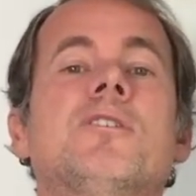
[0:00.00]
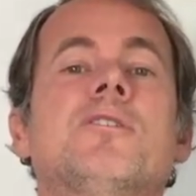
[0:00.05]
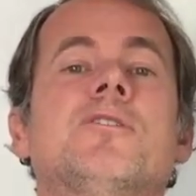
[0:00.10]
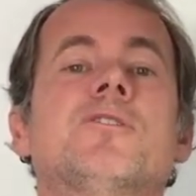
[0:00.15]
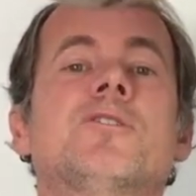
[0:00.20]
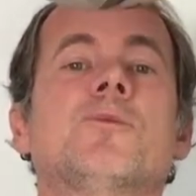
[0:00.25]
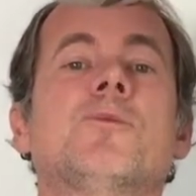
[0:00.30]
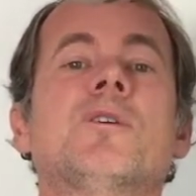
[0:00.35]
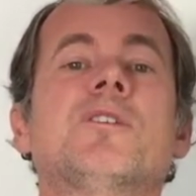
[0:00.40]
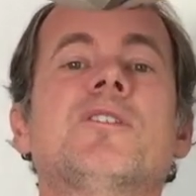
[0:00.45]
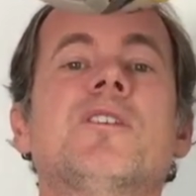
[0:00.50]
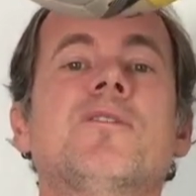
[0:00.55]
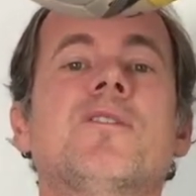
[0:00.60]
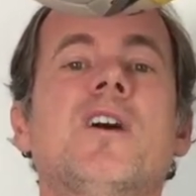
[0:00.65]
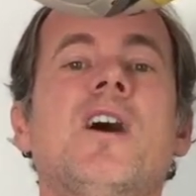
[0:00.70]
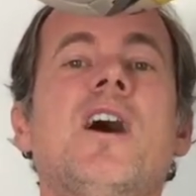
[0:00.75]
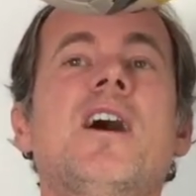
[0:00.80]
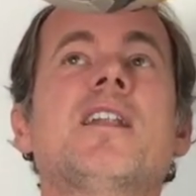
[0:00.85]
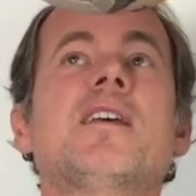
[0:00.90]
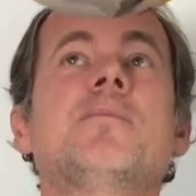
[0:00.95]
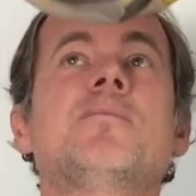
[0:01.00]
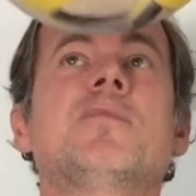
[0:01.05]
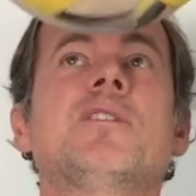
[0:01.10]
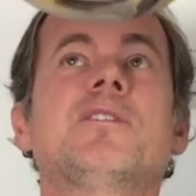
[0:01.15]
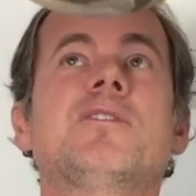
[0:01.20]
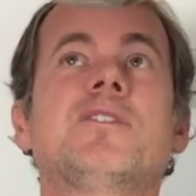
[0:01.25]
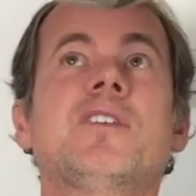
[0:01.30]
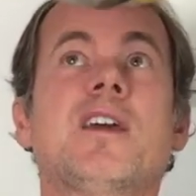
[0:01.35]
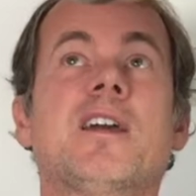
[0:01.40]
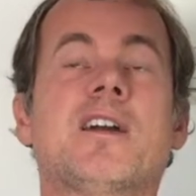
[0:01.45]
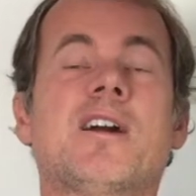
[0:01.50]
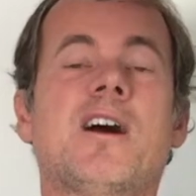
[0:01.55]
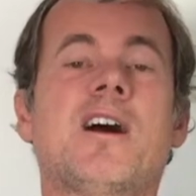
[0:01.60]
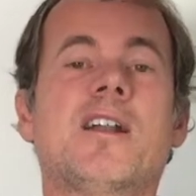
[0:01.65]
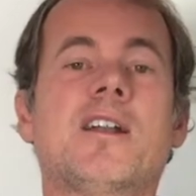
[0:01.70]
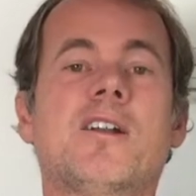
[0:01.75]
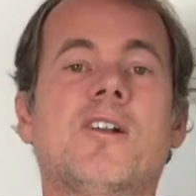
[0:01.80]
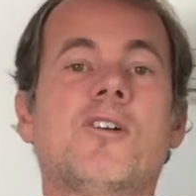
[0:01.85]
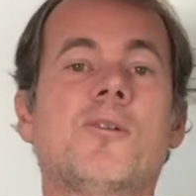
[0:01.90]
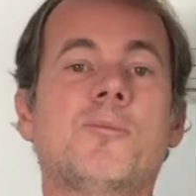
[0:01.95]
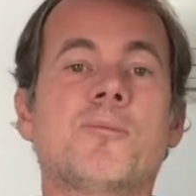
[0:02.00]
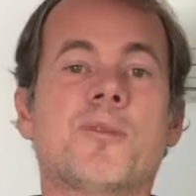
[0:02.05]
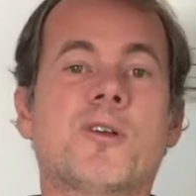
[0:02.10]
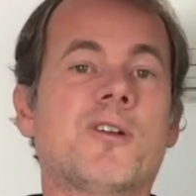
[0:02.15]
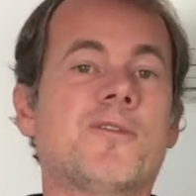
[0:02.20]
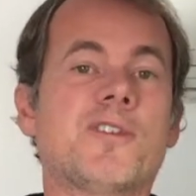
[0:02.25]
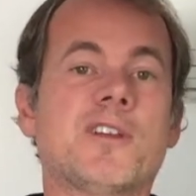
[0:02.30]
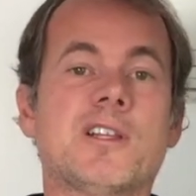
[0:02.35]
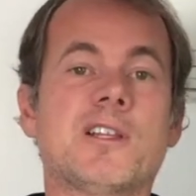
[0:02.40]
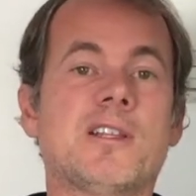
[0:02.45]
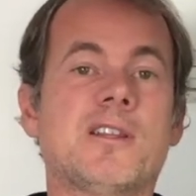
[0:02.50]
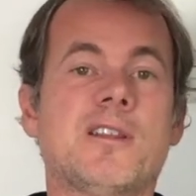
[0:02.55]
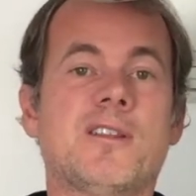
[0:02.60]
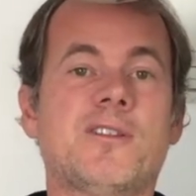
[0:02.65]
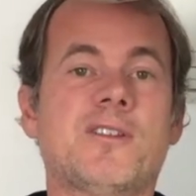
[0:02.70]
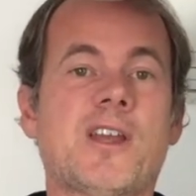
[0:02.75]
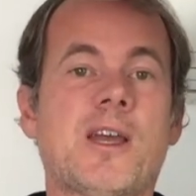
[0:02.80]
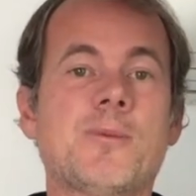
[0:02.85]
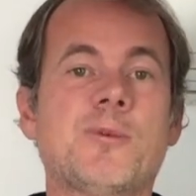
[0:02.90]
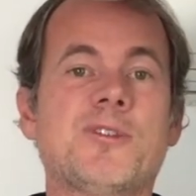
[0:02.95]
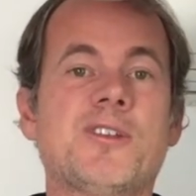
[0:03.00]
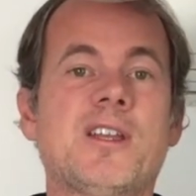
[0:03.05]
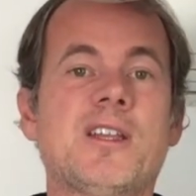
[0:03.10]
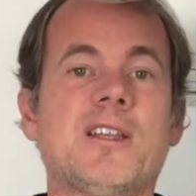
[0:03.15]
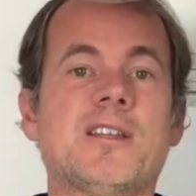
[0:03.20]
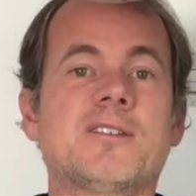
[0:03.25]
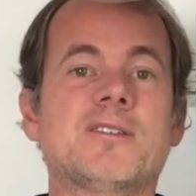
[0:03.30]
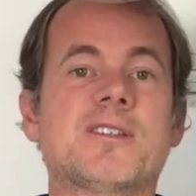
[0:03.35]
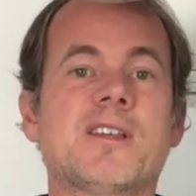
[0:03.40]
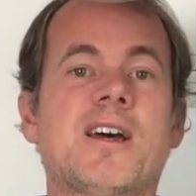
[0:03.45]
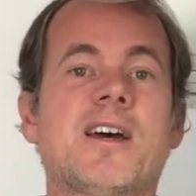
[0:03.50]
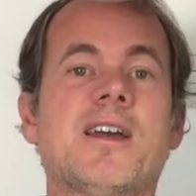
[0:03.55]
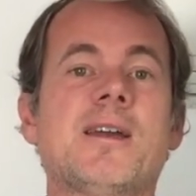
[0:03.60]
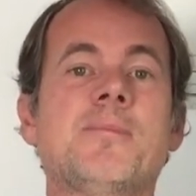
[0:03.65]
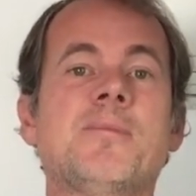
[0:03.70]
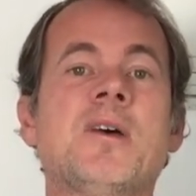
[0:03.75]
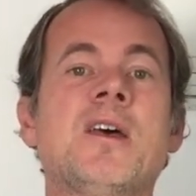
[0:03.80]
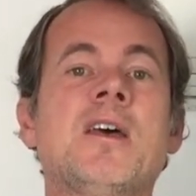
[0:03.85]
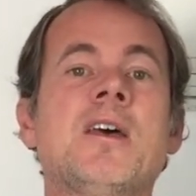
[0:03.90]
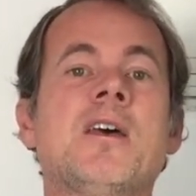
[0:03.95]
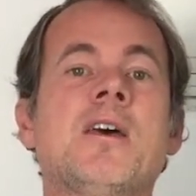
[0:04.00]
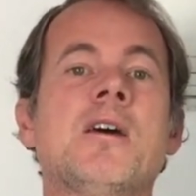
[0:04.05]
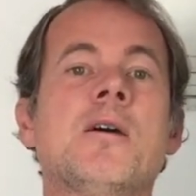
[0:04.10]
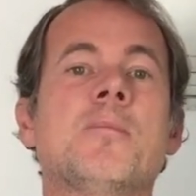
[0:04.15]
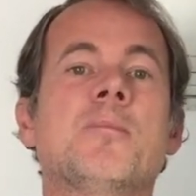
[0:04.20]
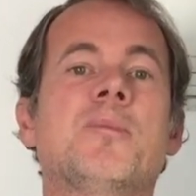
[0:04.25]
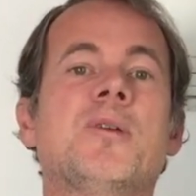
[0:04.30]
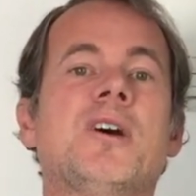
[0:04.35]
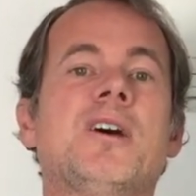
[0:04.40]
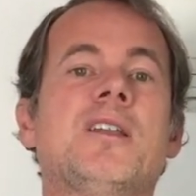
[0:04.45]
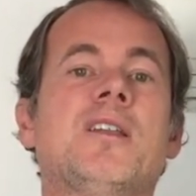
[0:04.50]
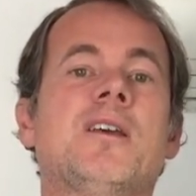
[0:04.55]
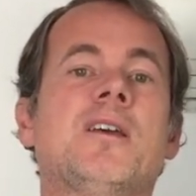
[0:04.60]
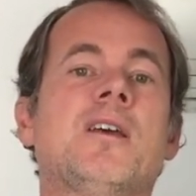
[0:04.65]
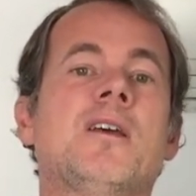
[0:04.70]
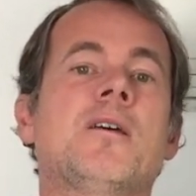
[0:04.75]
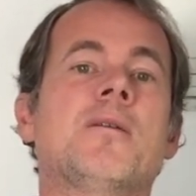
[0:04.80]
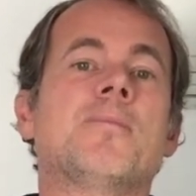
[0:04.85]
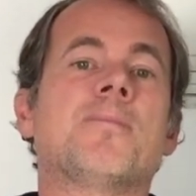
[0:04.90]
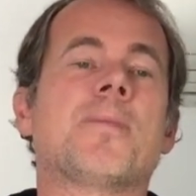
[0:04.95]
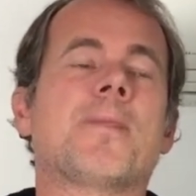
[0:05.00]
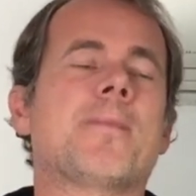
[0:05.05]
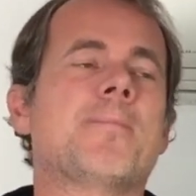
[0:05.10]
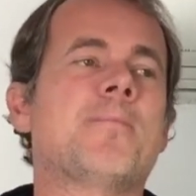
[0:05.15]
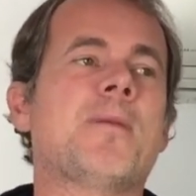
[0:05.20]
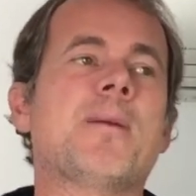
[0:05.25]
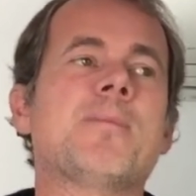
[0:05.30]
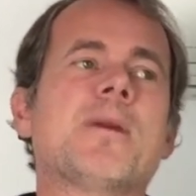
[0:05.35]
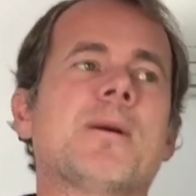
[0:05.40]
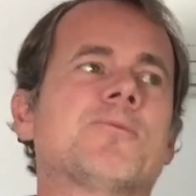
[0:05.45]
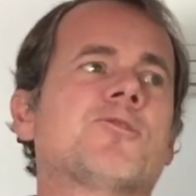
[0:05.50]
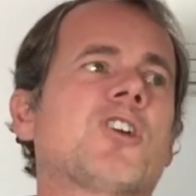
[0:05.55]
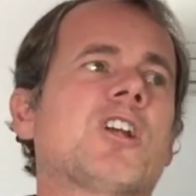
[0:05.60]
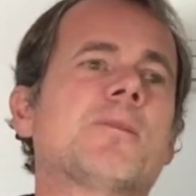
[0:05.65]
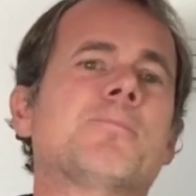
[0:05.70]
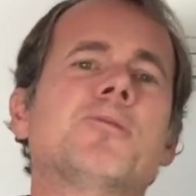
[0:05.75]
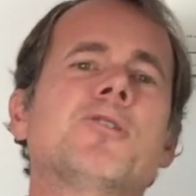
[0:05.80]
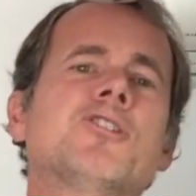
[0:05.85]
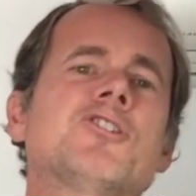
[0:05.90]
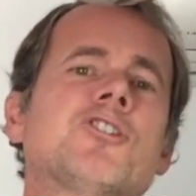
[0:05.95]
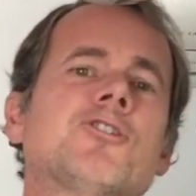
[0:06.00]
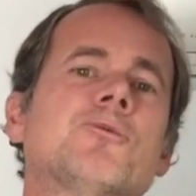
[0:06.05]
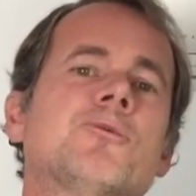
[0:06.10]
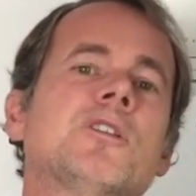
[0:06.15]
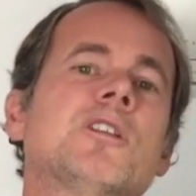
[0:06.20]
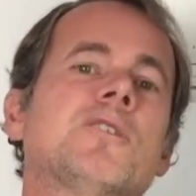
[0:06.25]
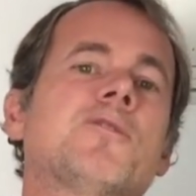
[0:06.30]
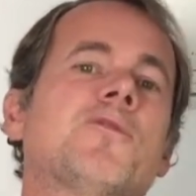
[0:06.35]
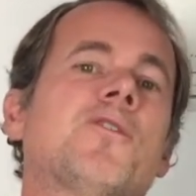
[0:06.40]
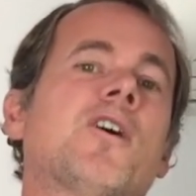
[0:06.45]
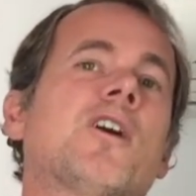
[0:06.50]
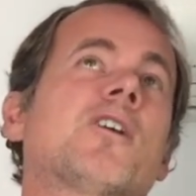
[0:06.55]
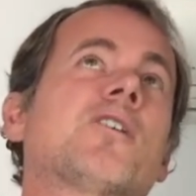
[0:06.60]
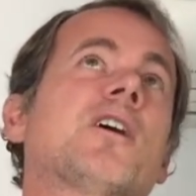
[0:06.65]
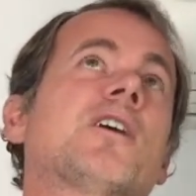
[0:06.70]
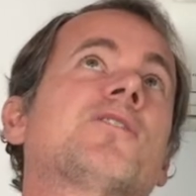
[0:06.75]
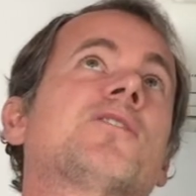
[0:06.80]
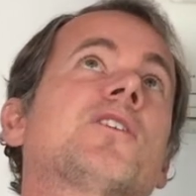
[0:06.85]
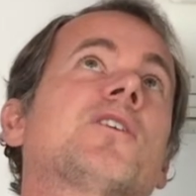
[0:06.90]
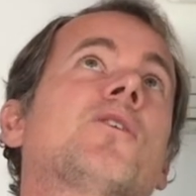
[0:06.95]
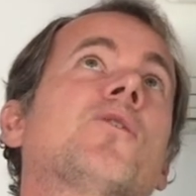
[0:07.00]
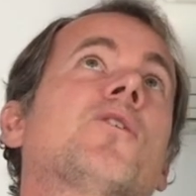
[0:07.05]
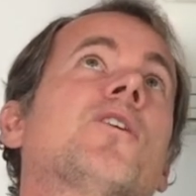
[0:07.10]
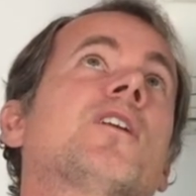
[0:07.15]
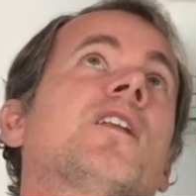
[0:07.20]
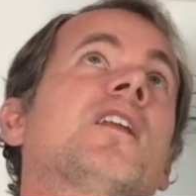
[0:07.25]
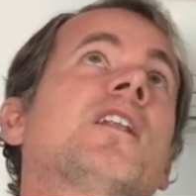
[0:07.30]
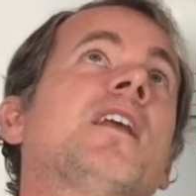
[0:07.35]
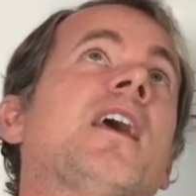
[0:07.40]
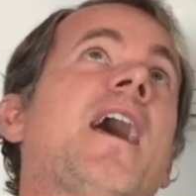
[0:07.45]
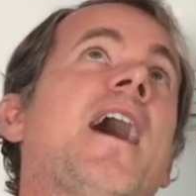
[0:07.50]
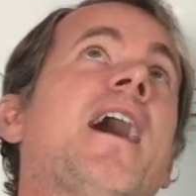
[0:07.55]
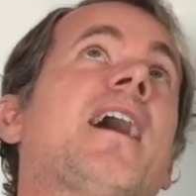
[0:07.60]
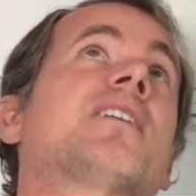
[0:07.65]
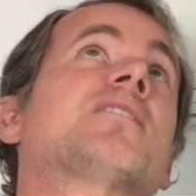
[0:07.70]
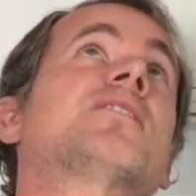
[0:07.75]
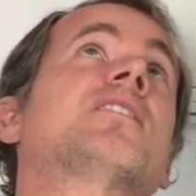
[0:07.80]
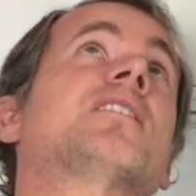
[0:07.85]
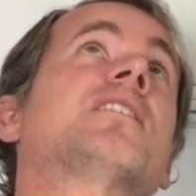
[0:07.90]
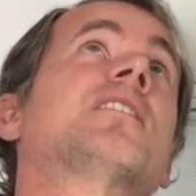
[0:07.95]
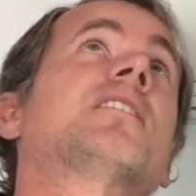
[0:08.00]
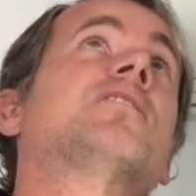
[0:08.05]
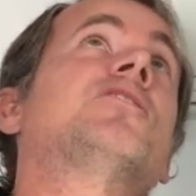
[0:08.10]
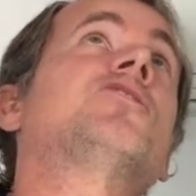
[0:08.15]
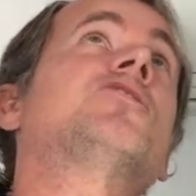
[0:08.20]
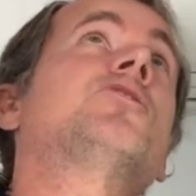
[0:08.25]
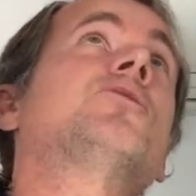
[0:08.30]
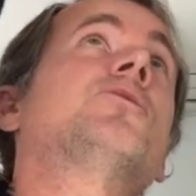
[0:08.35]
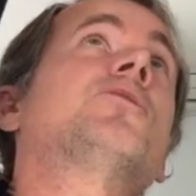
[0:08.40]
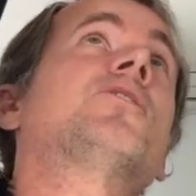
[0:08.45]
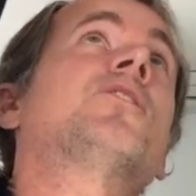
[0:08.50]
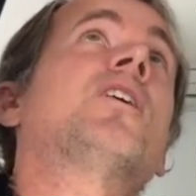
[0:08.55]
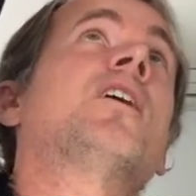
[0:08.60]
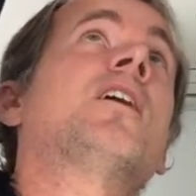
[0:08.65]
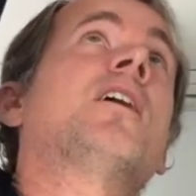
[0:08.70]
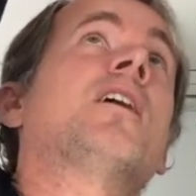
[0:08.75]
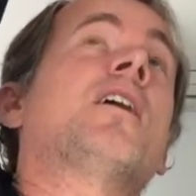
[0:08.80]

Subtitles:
So once I've caught it, let's say I caught it all perfectly at the simultaneous time, but maybe I'm trying to push it really far across the court and it accidentally shoots.